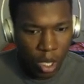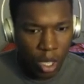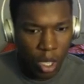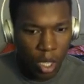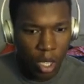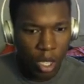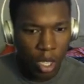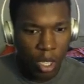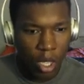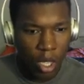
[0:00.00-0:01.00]

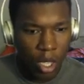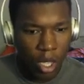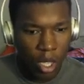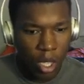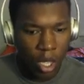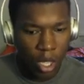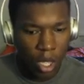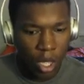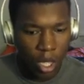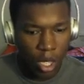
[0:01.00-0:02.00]

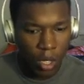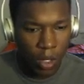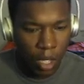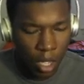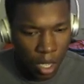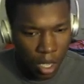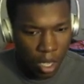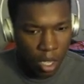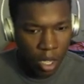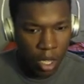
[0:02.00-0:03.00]

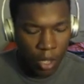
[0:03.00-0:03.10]
No one is speaking in this clip.